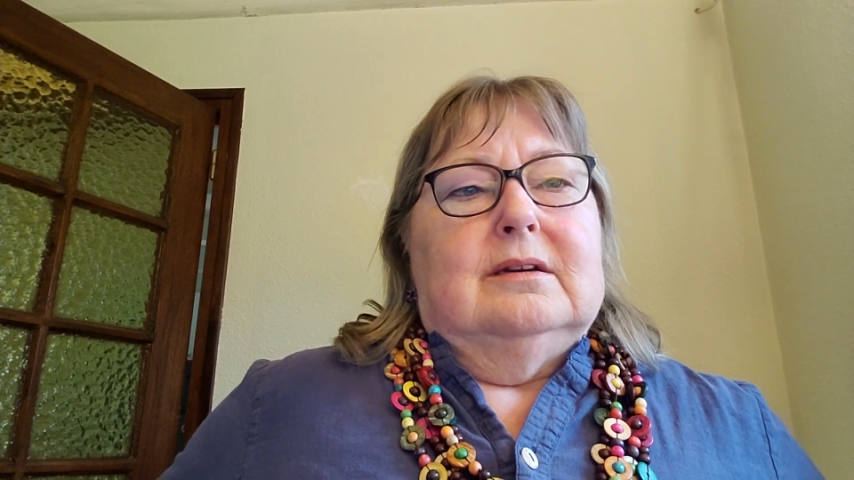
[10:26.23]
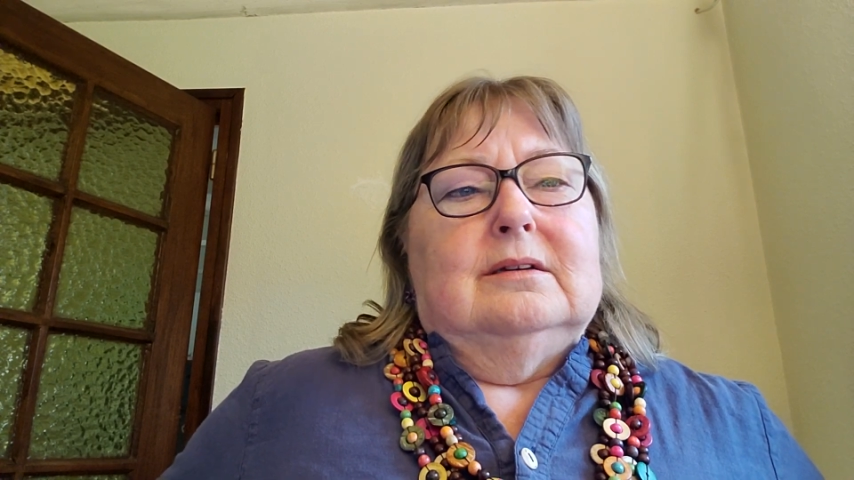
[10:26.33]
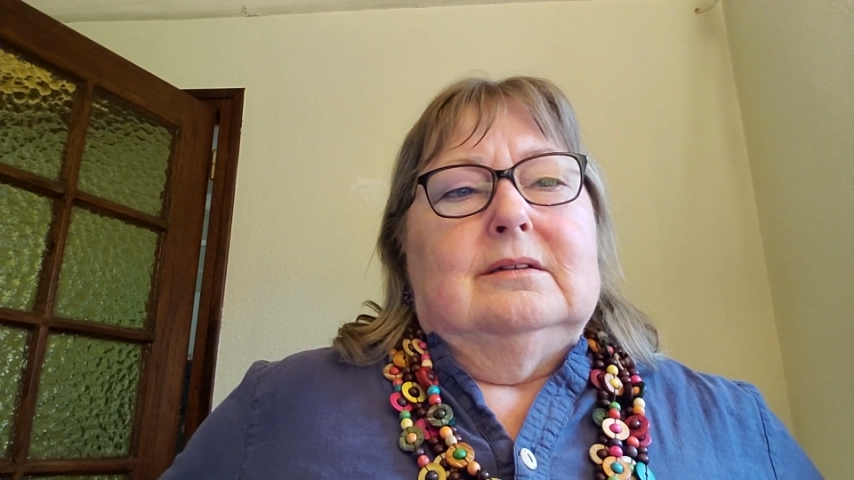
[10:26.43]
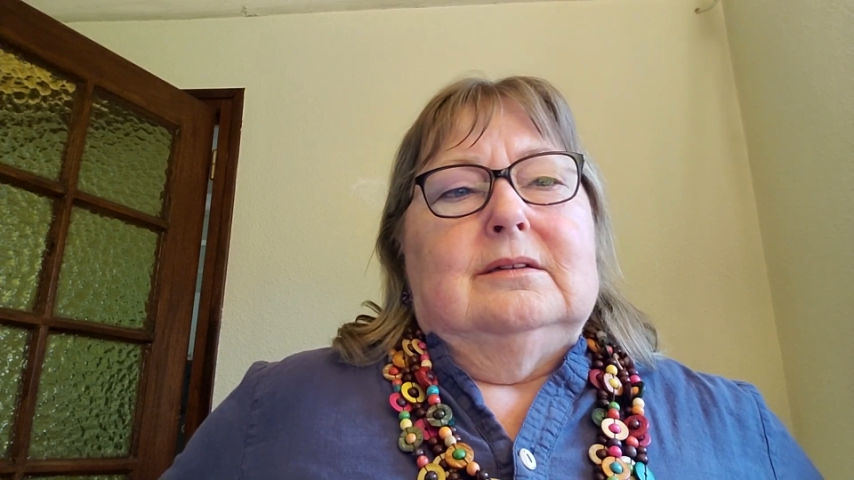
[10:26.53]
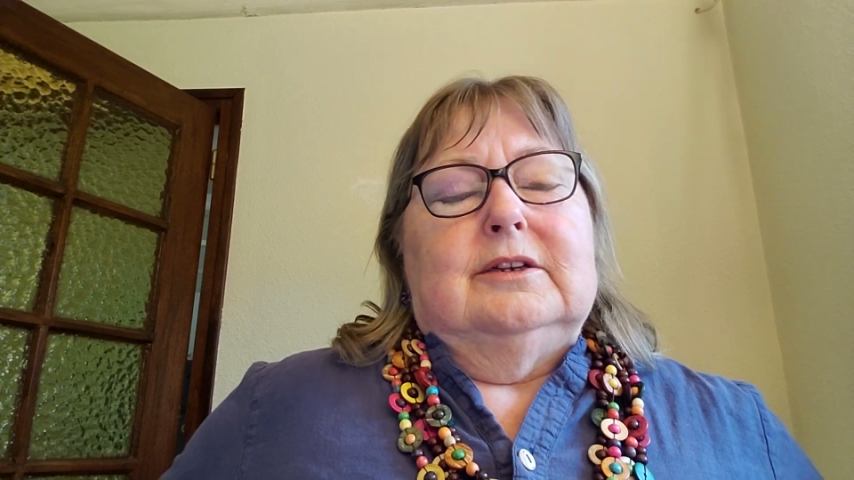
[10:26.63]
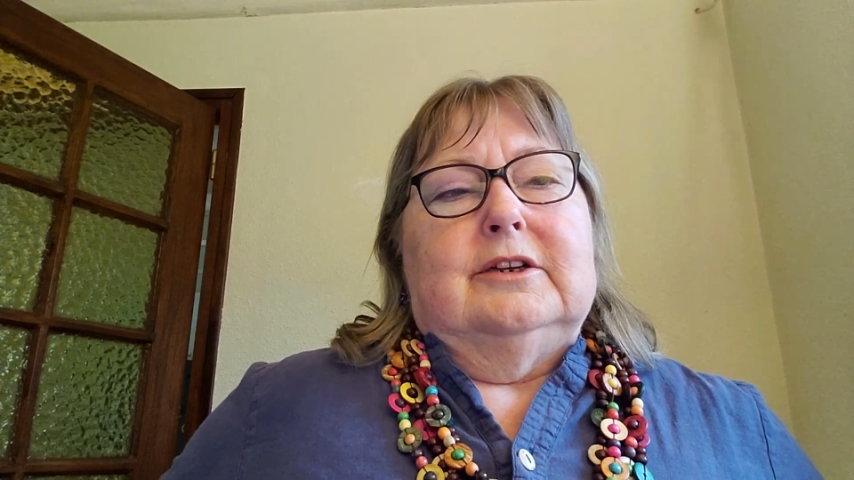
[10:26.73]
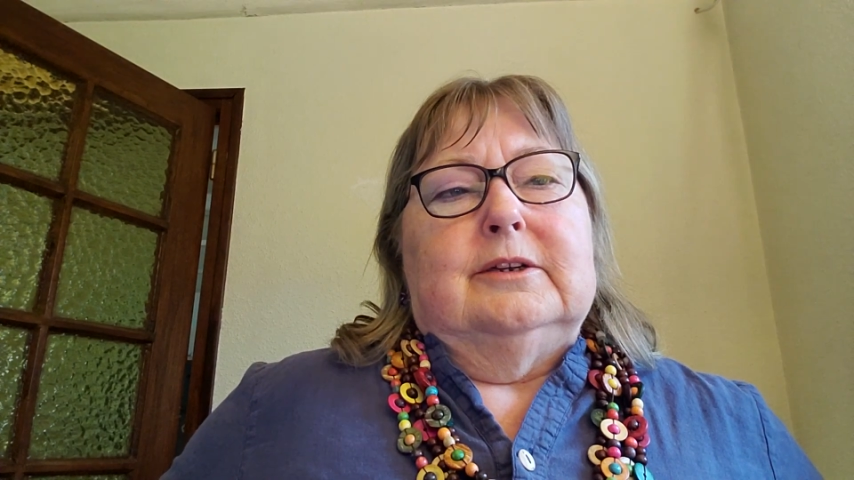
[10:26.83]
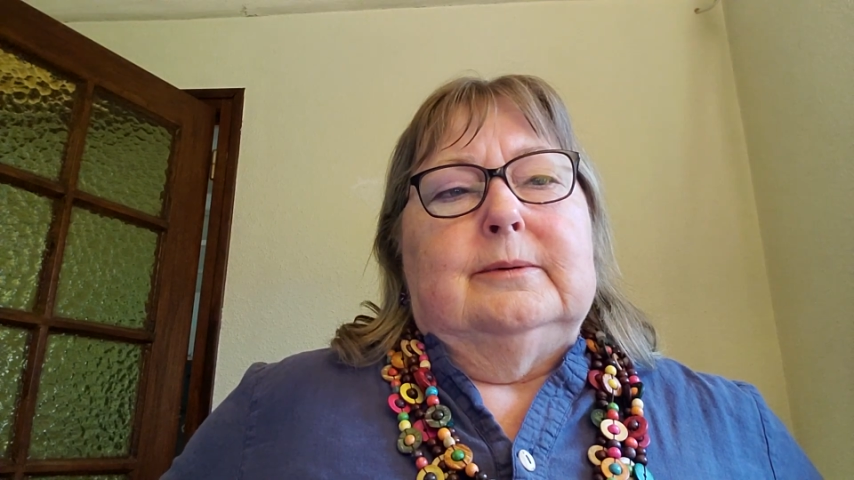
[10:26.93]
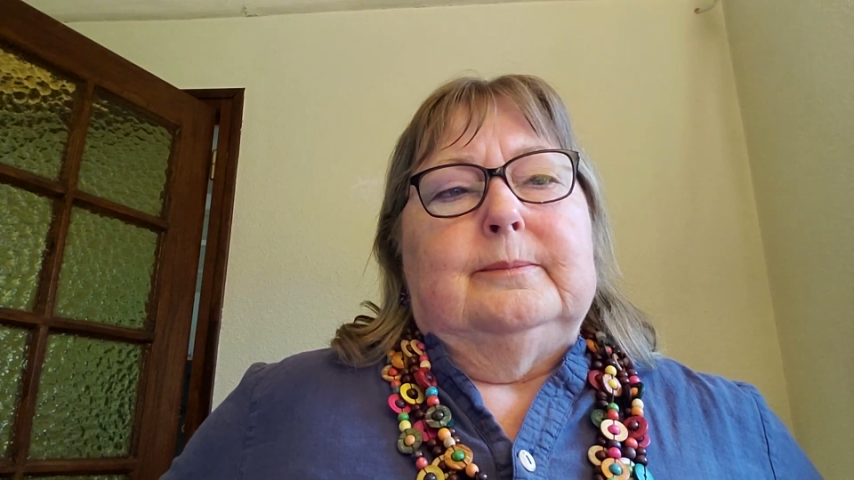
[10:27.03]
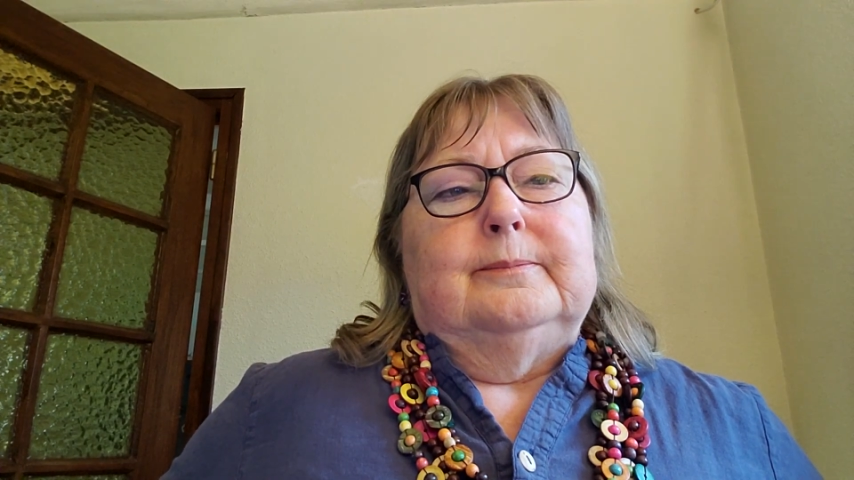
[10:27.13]

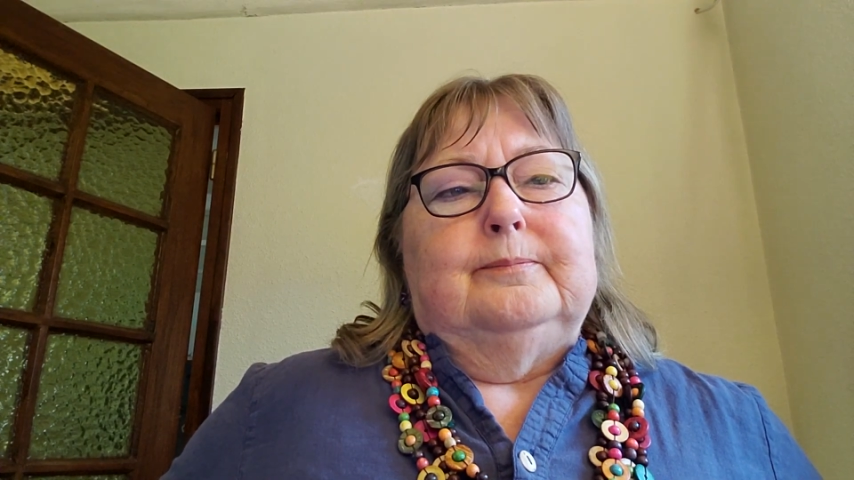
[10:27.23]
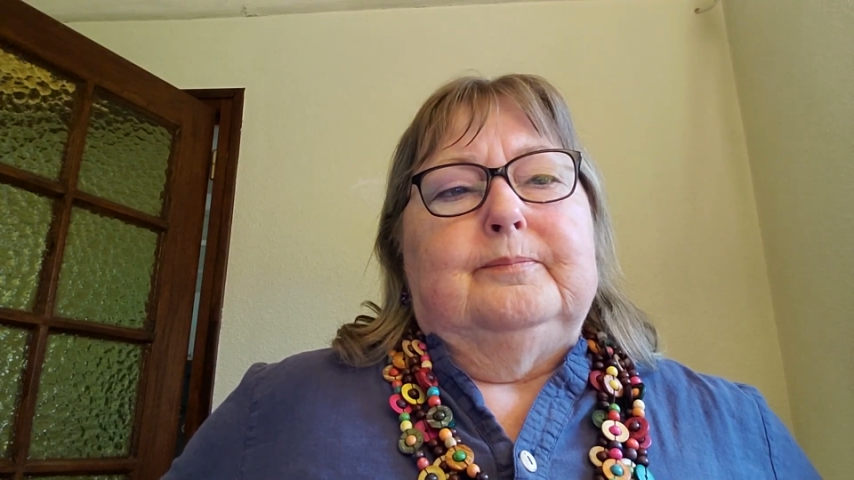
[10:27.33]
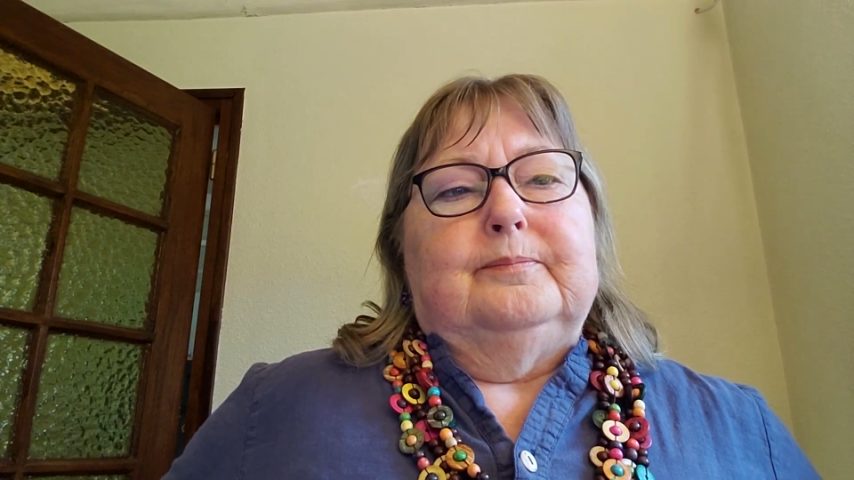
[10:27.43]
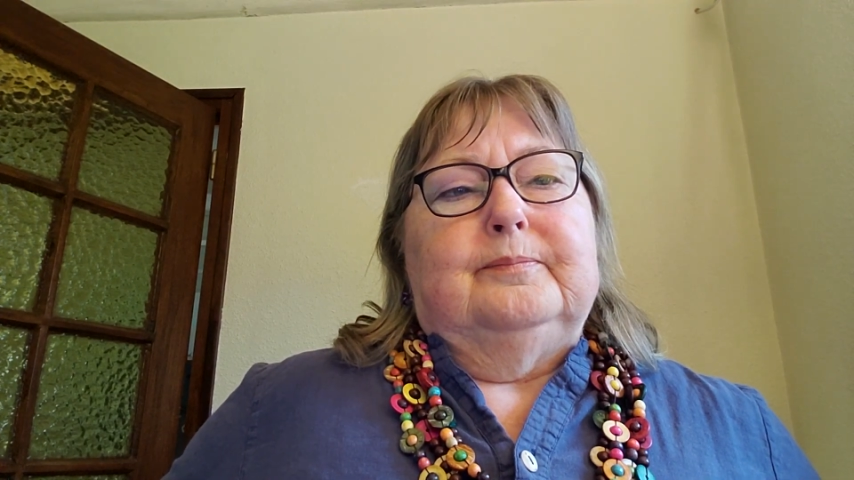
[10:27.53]
and